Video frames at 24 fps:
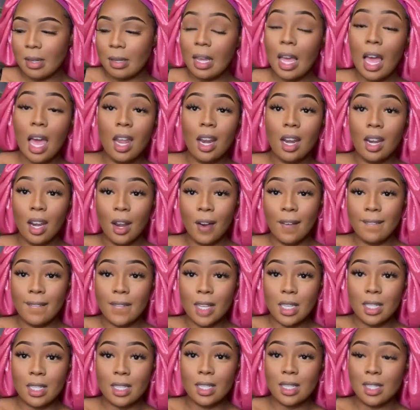Kind of nervous.
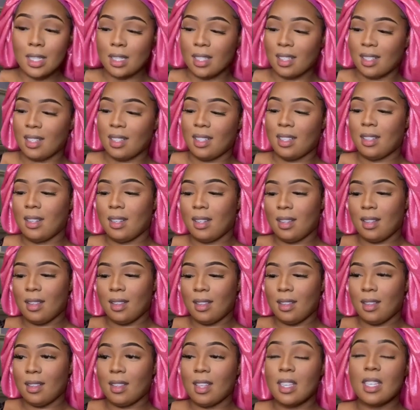
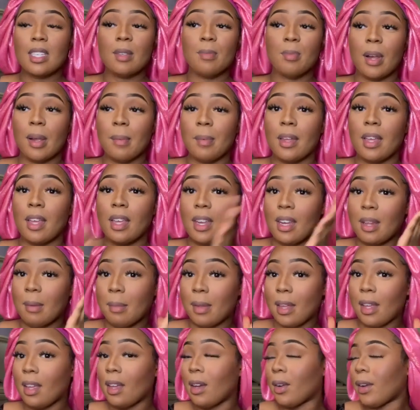This spray be hitting me.